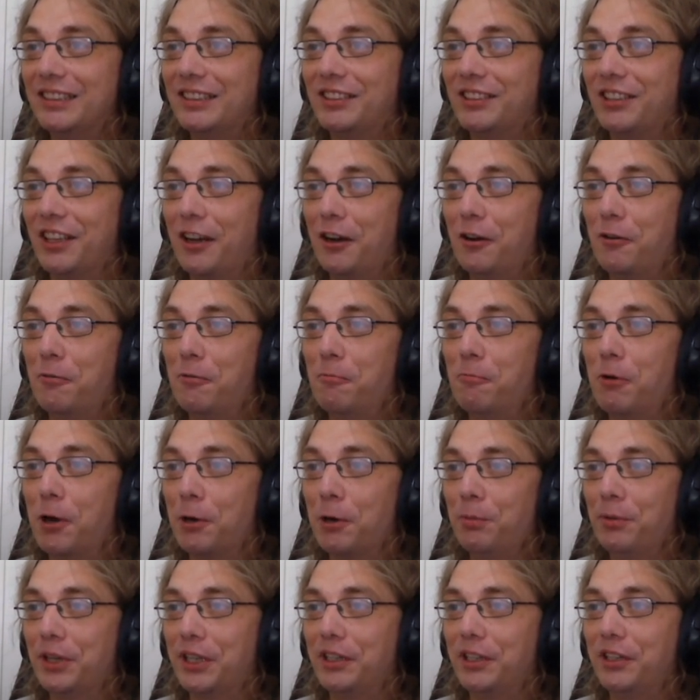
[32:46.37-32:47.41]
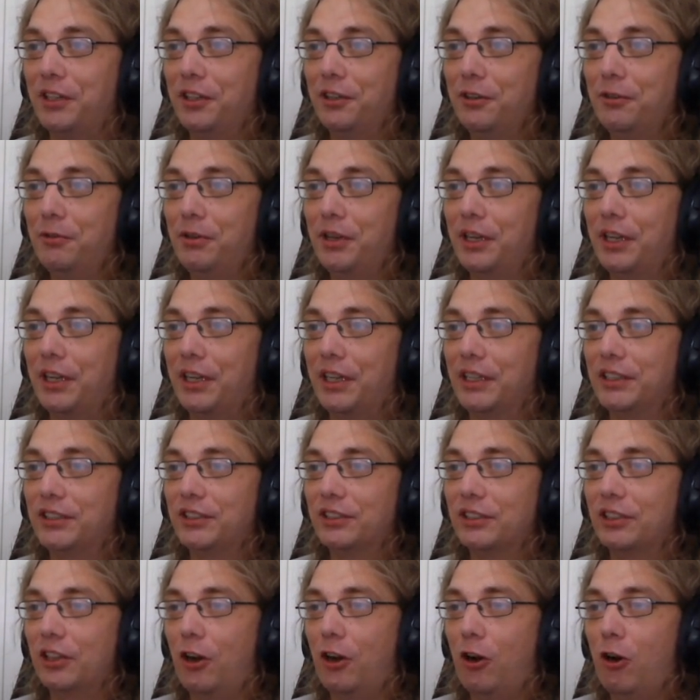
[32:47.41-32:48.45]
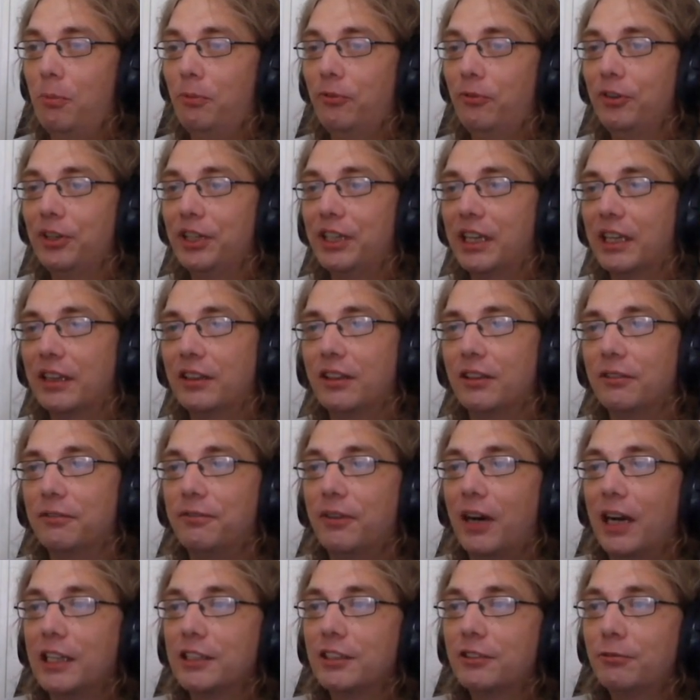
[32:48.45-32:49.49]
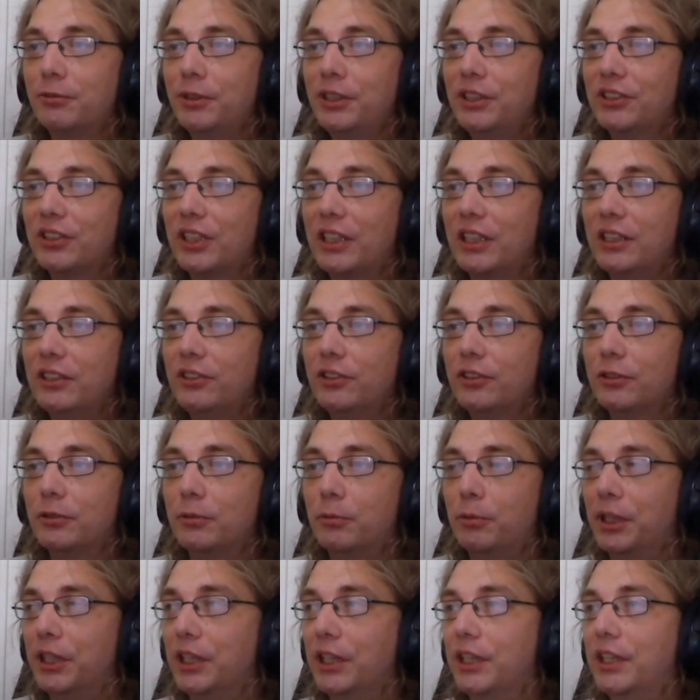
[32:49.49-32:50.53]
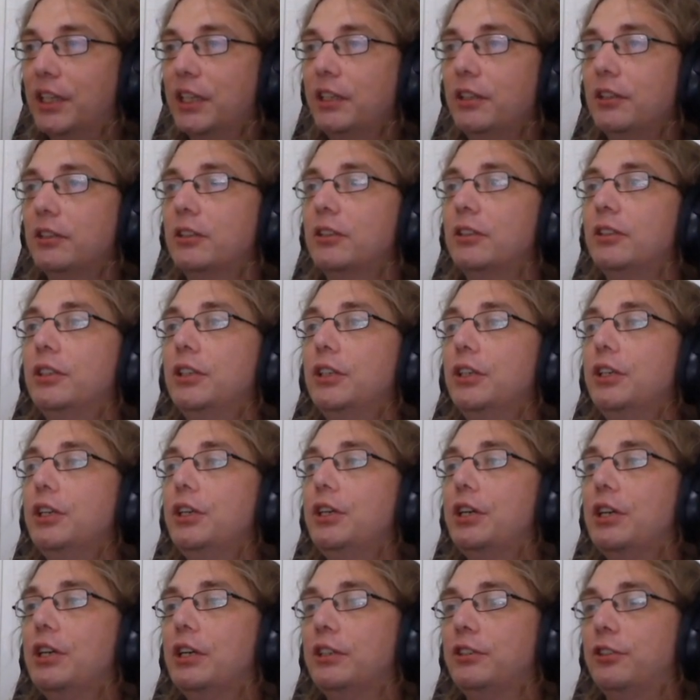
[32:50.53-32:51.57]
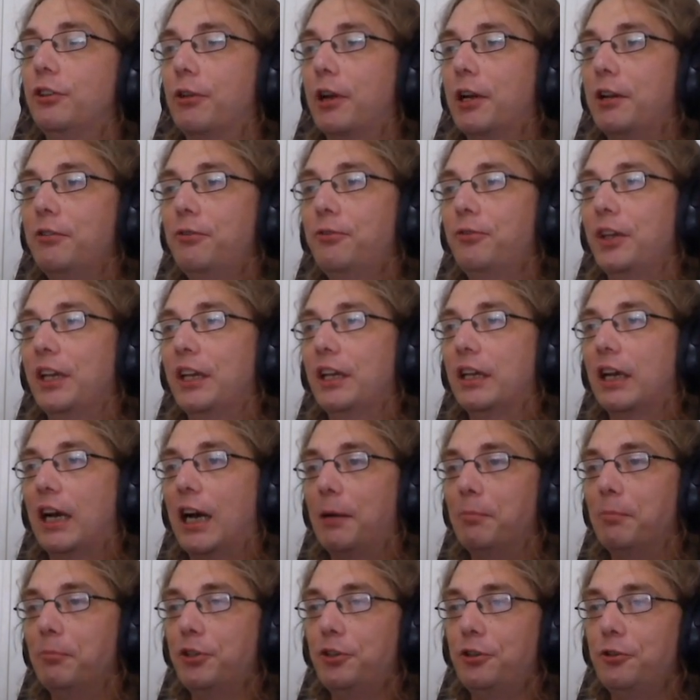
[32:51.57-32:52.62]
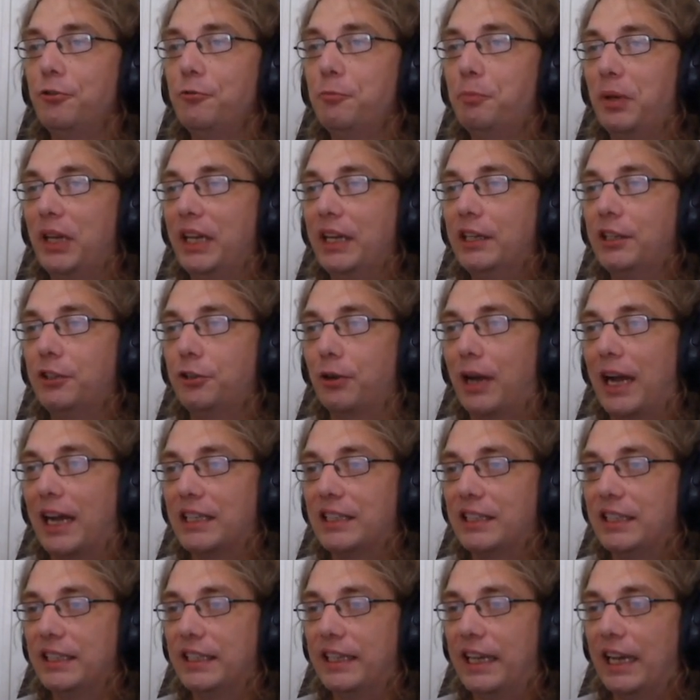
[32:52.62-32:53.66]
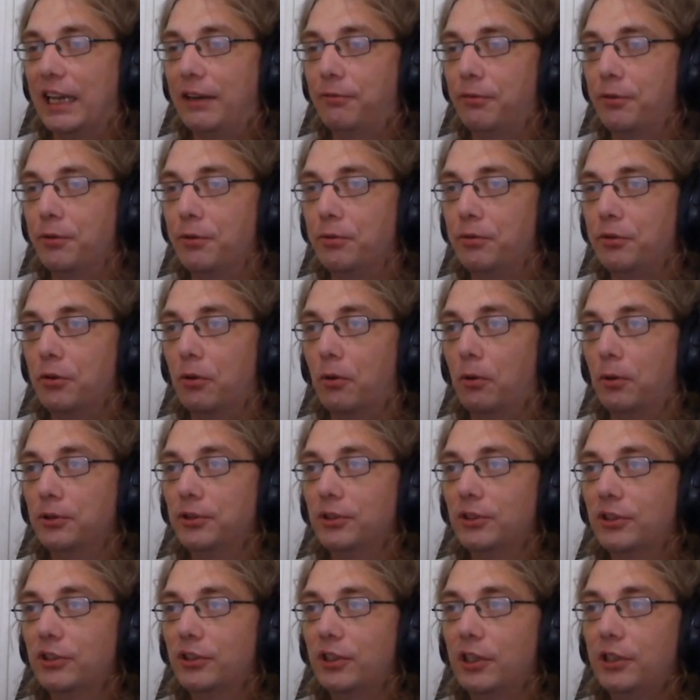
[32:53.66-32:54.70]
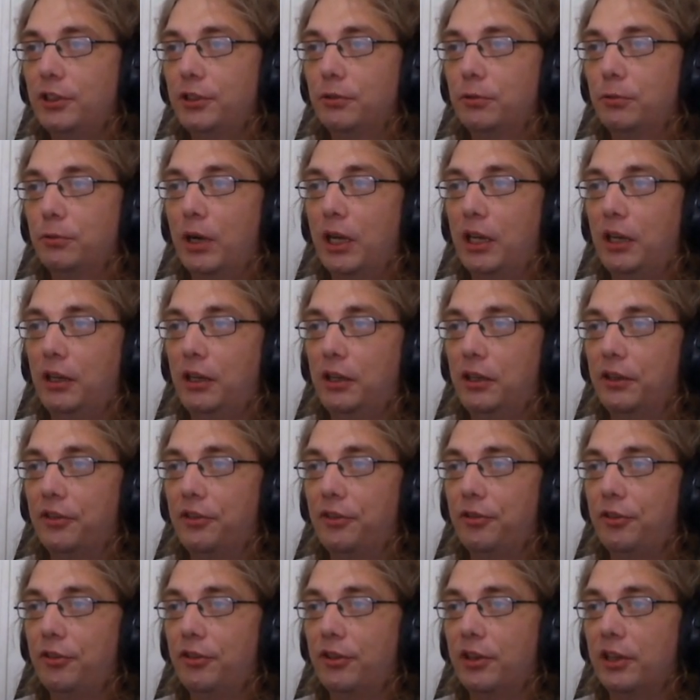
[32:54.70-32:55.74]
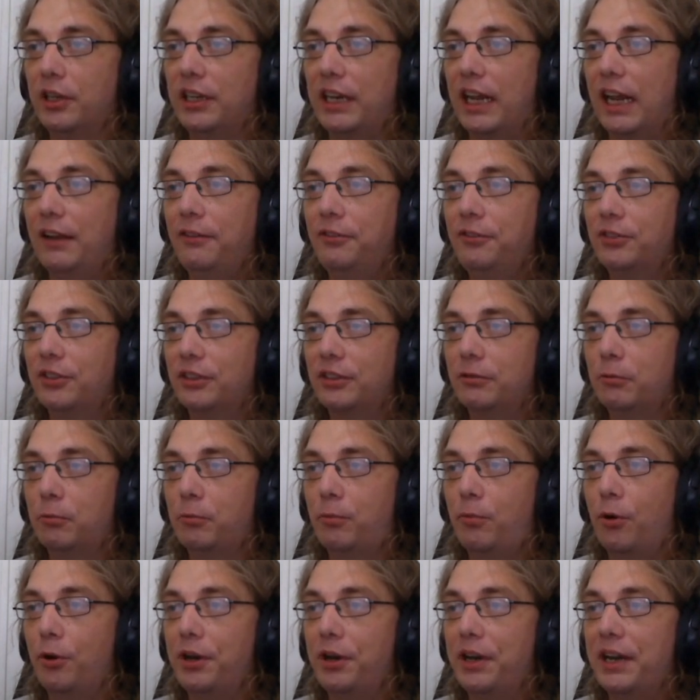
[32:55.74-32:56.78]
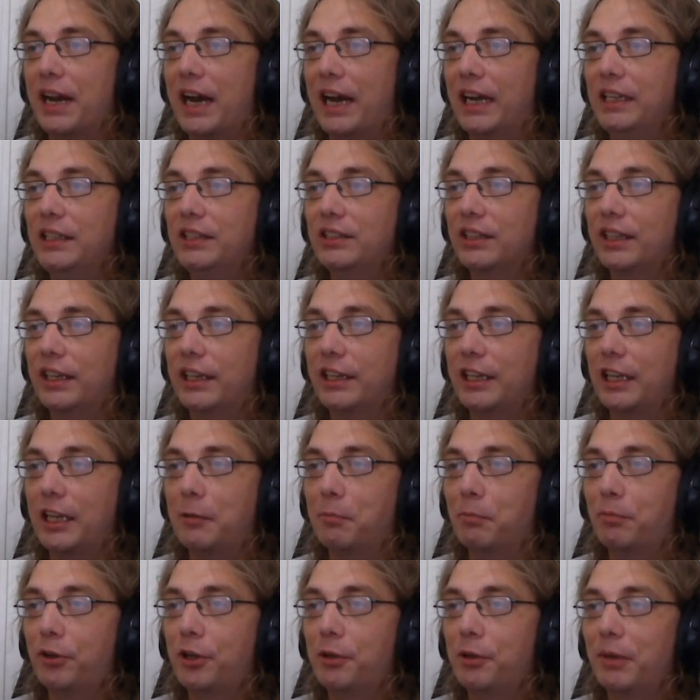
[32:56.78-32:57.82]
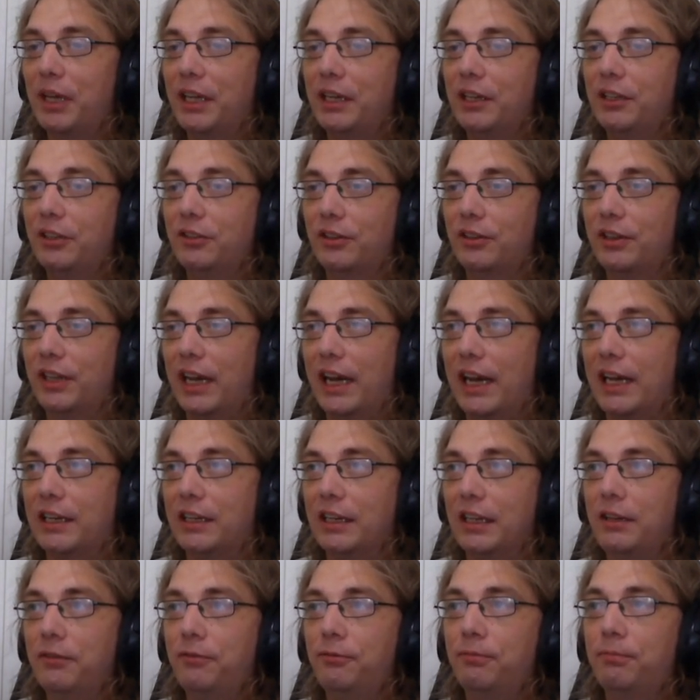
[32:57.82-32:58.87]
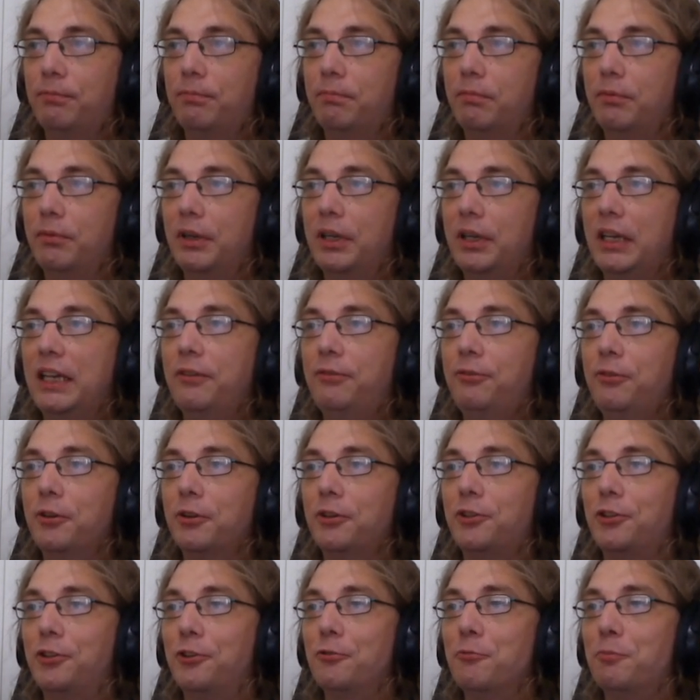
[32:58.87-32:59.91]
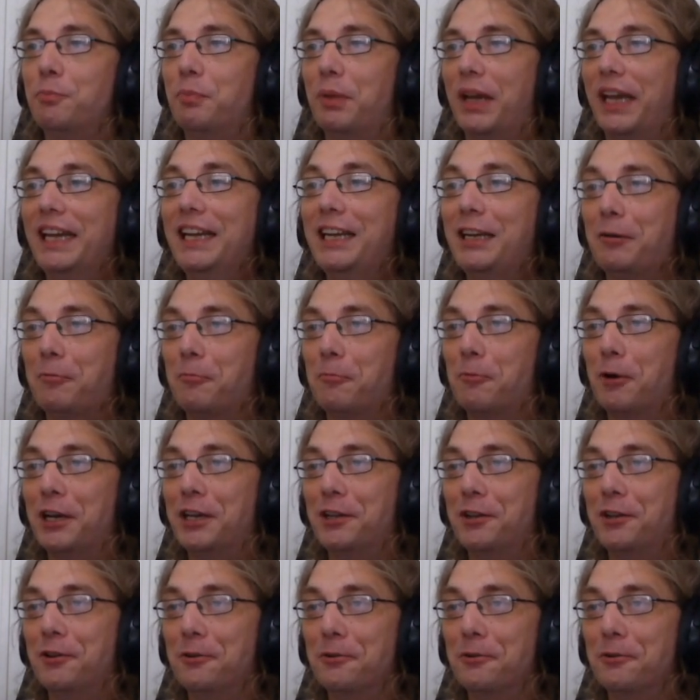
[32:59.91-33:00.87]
So what we can do is hopefully get the fast resize. We did. So now you think I'm too big to actually get through doors and such. Well, the devs were nice and implement that if you're too big when